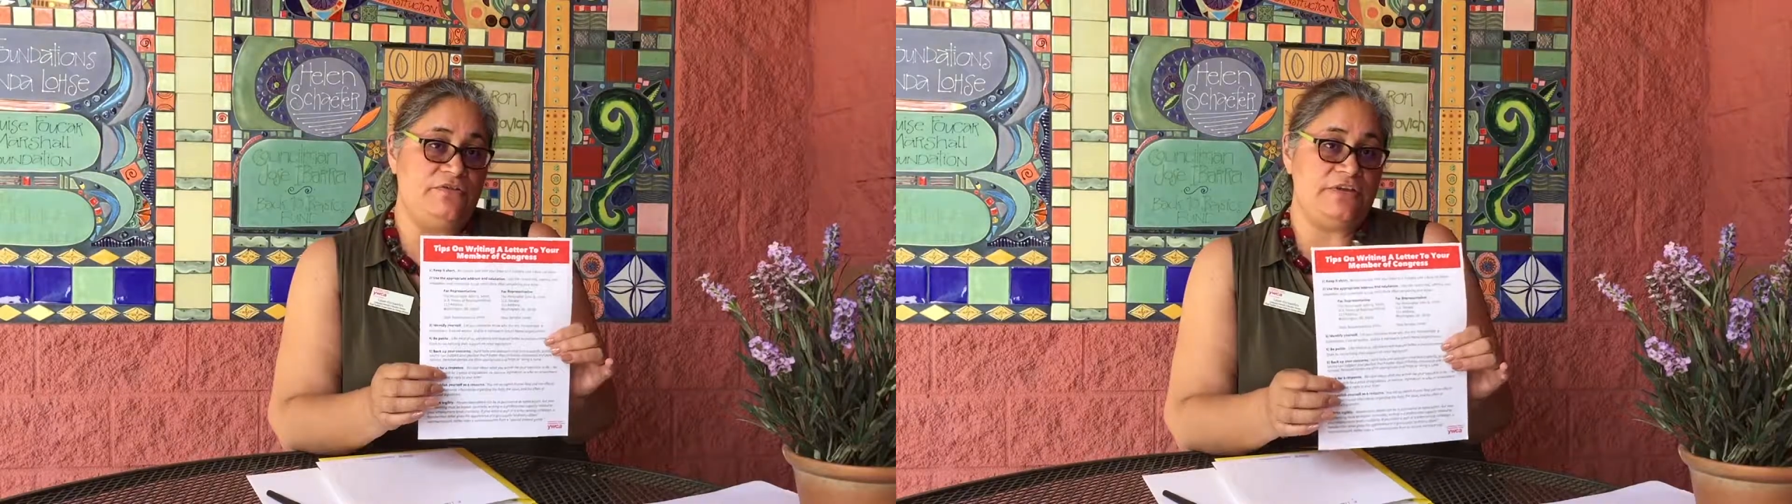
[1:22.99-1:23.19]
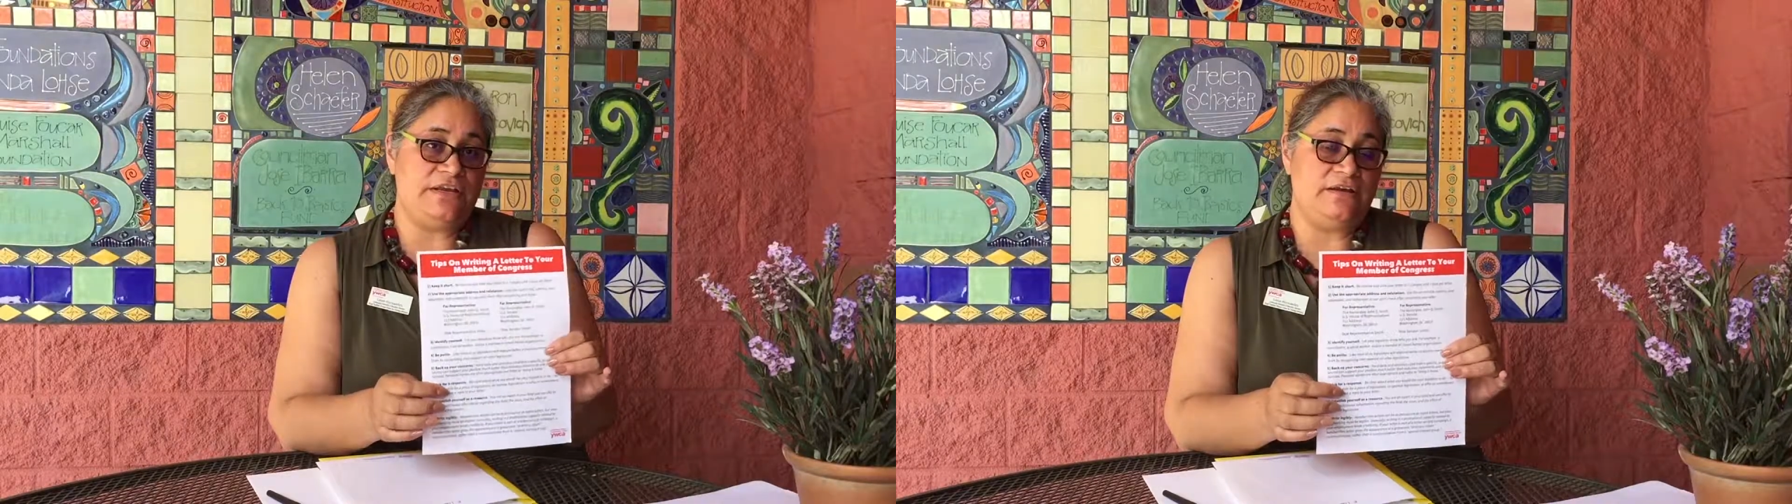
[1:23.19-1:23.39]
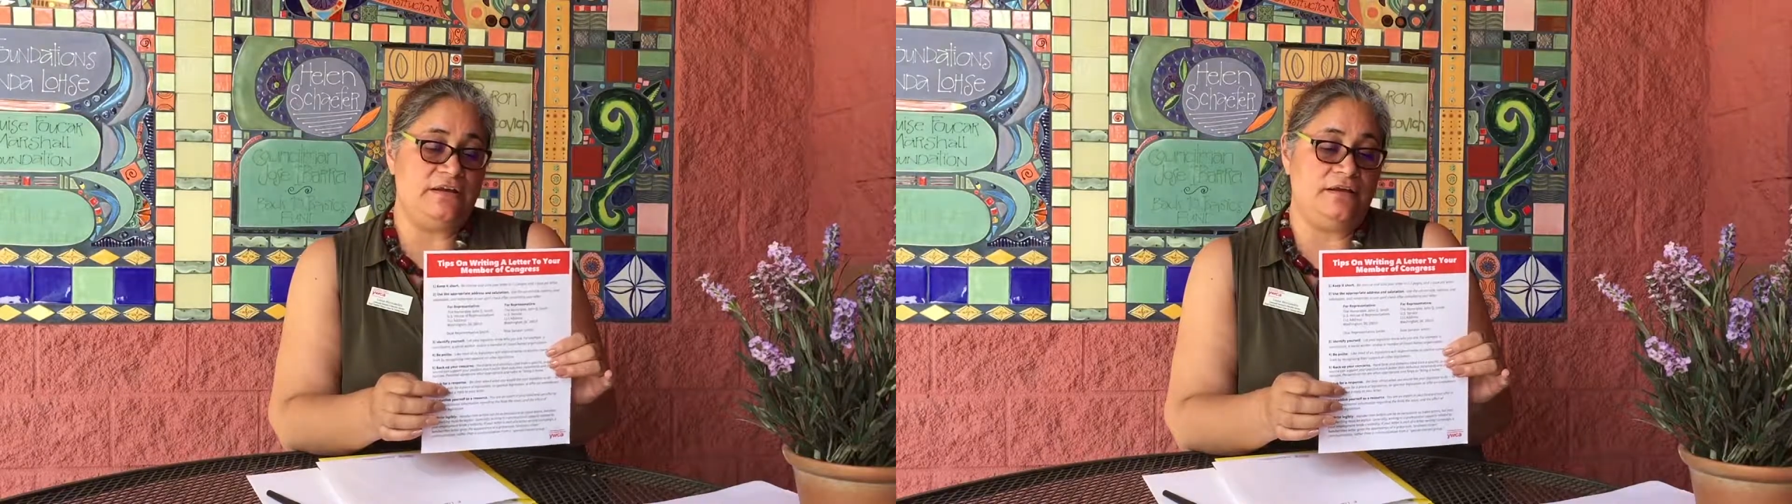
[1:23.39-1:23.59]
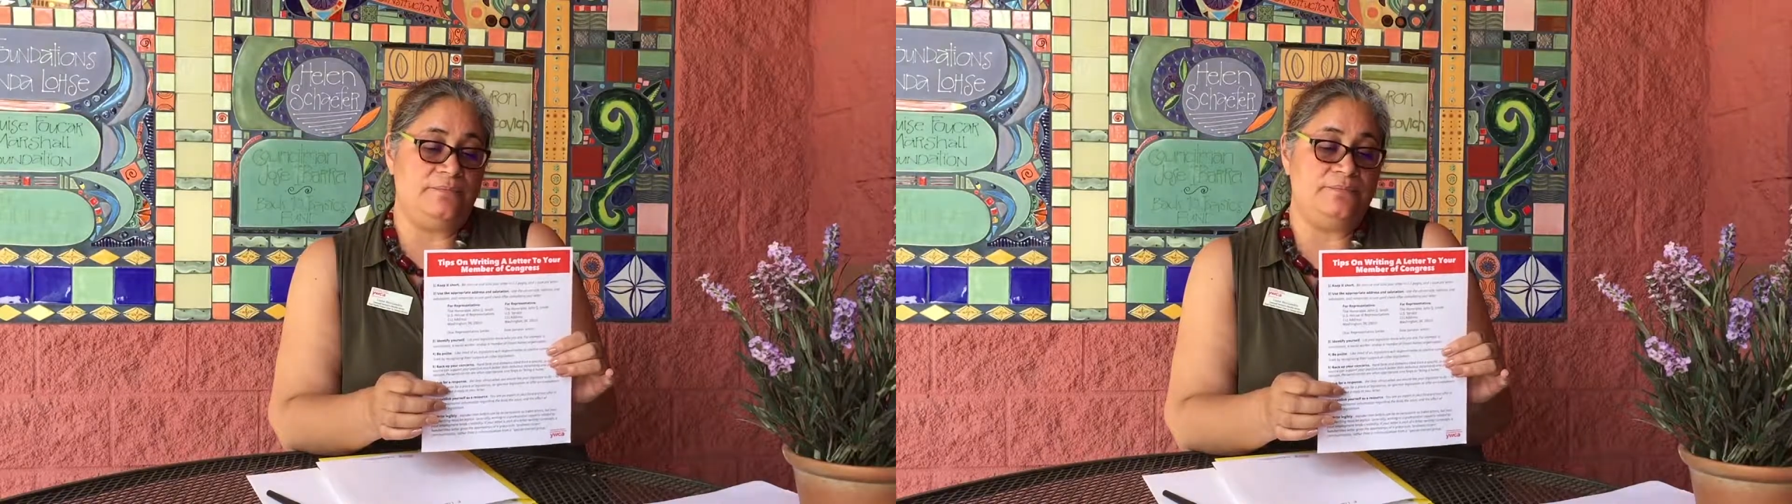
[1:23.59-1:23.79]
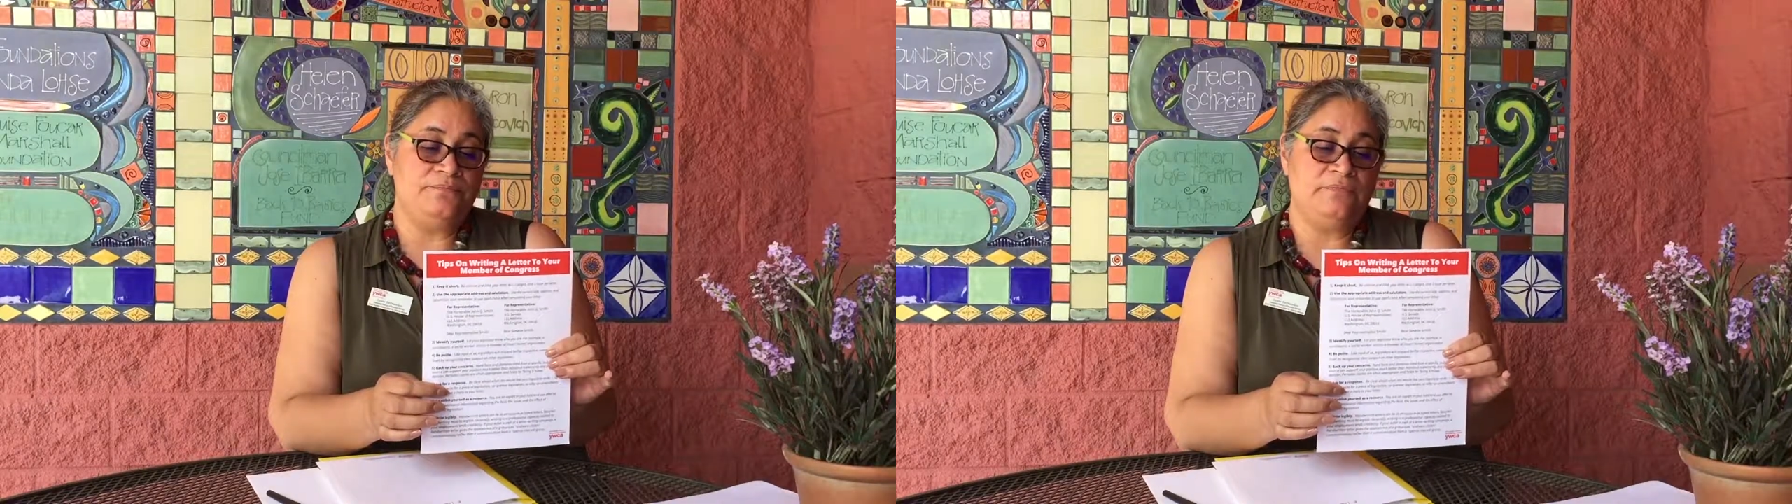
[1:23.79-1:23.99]
You can
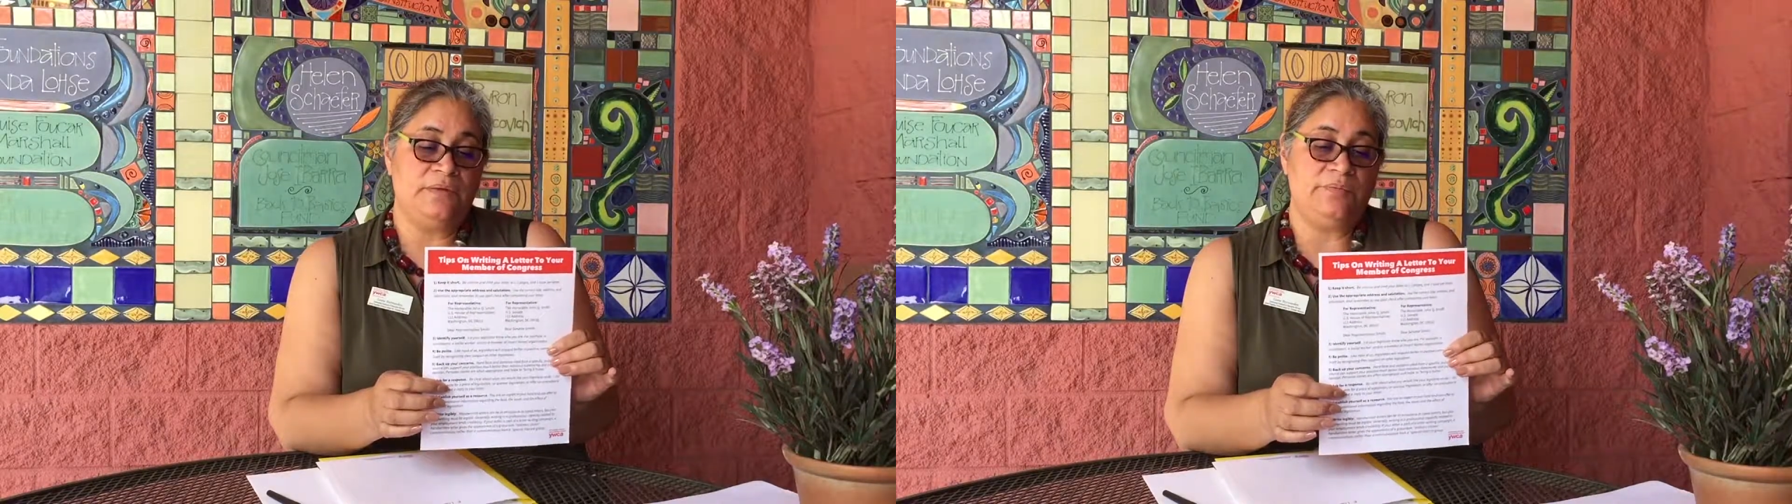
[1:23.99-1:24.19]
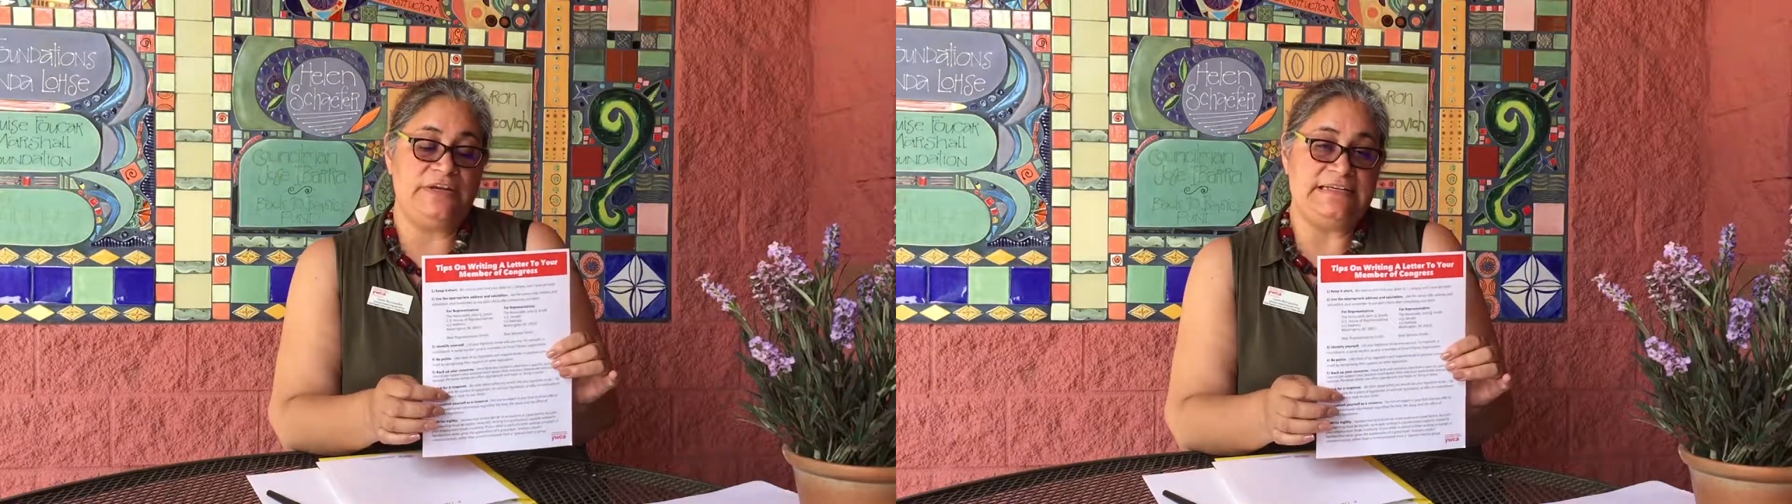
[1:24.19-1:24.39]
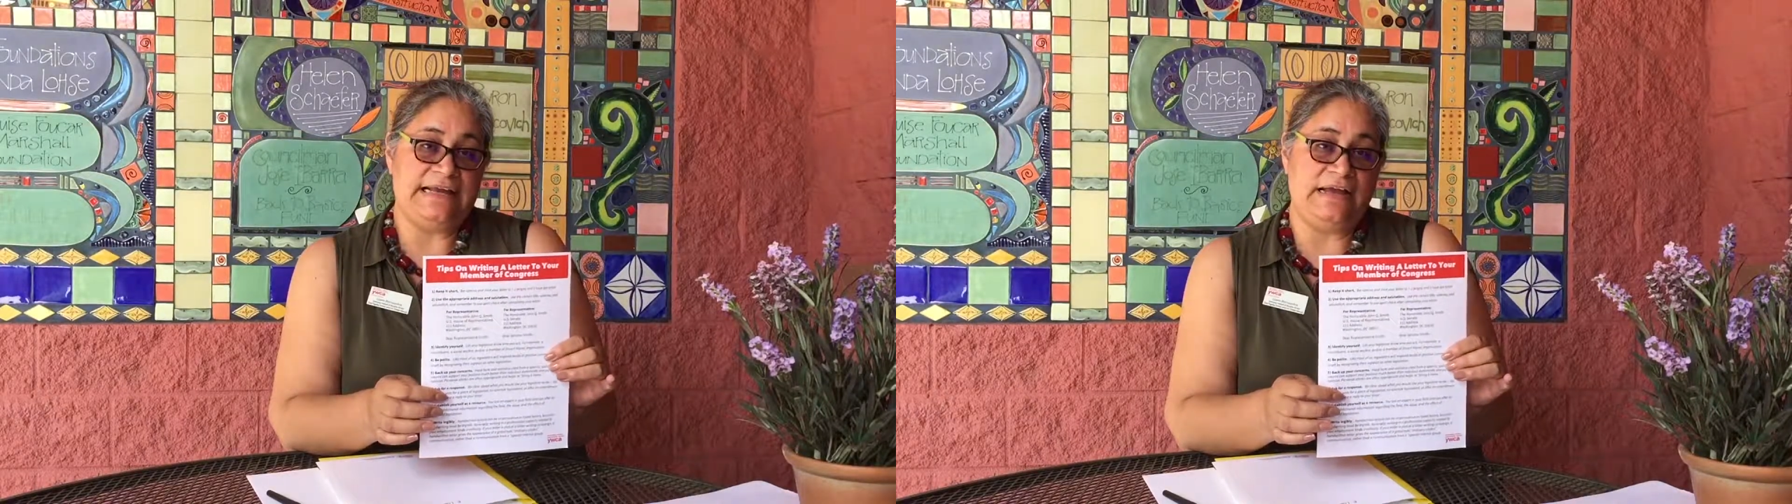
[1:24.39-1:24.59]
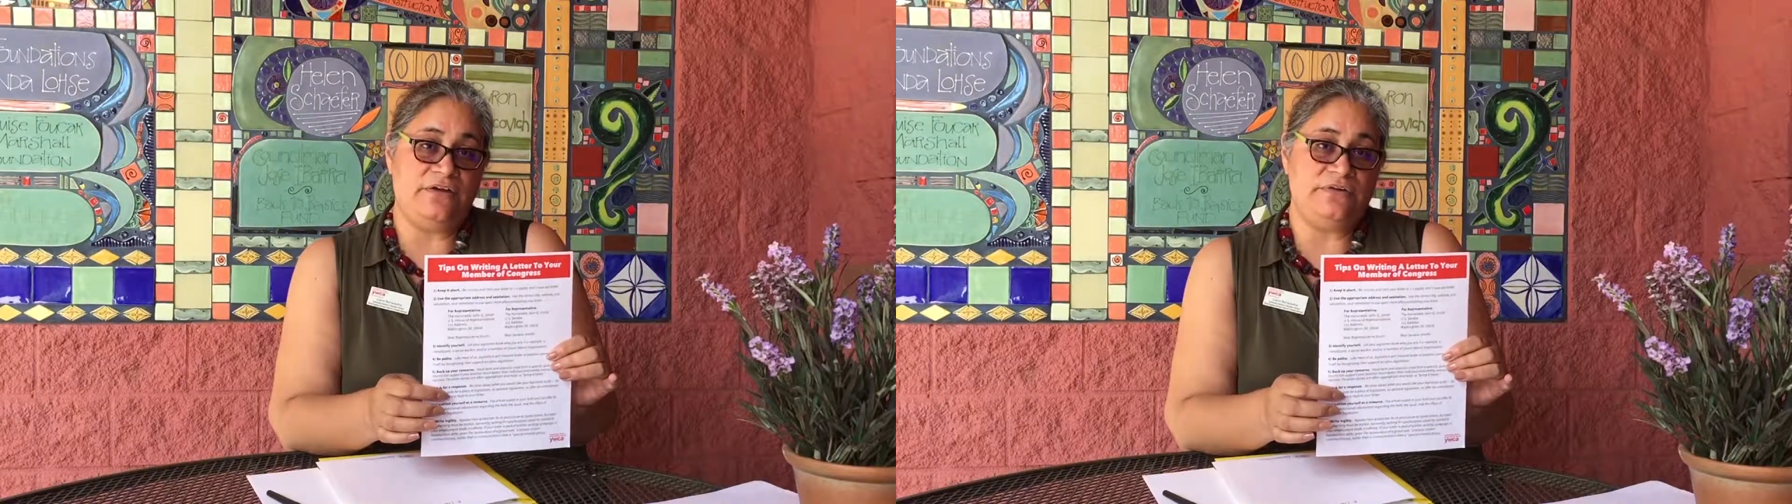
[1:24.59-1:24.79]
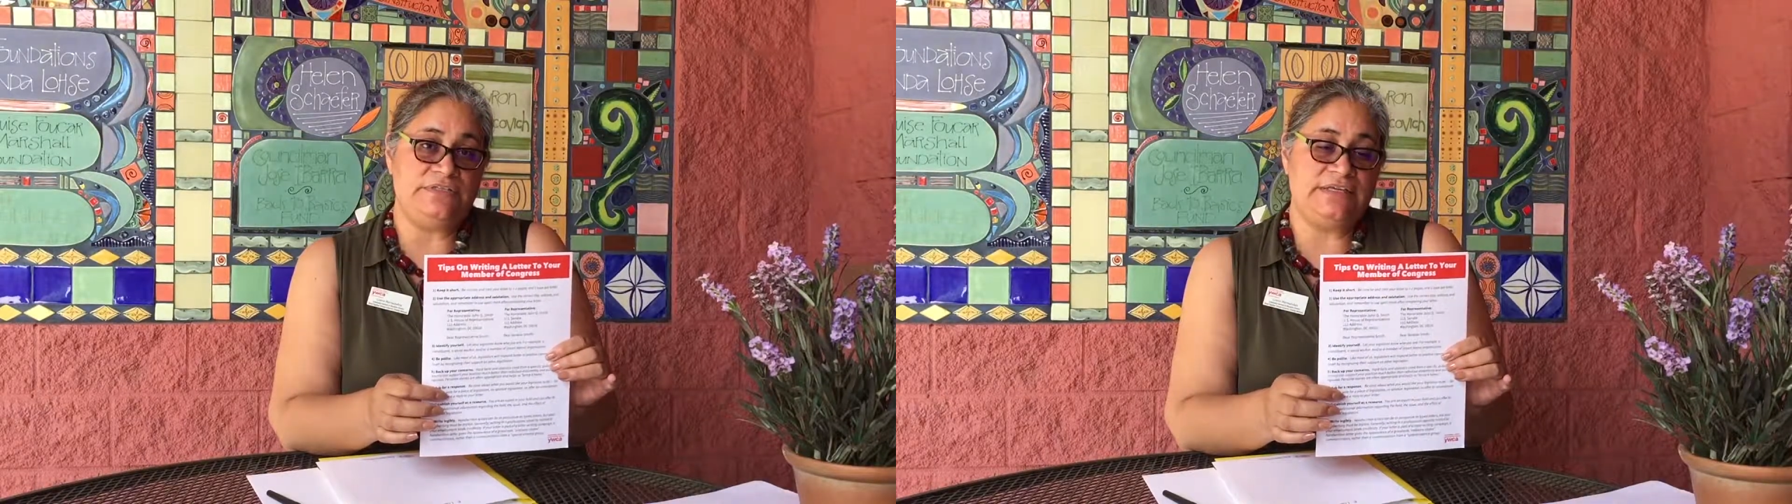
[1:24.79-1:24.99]
print it
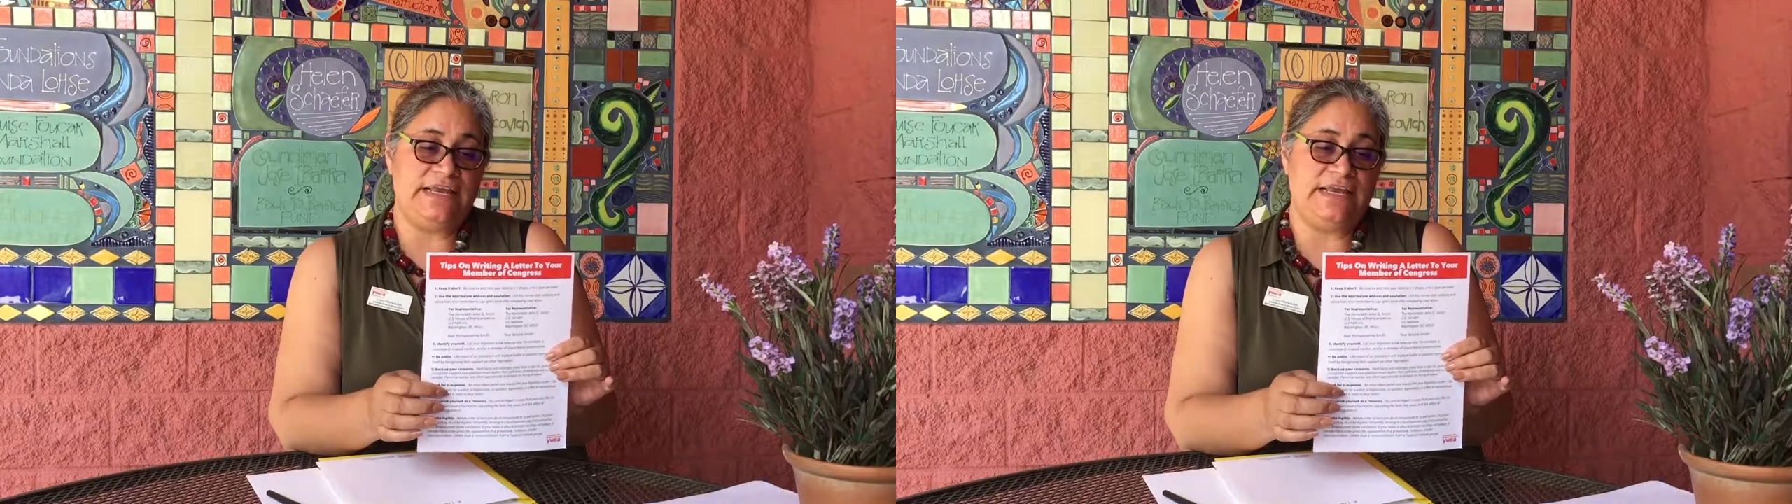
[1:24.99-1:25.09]
out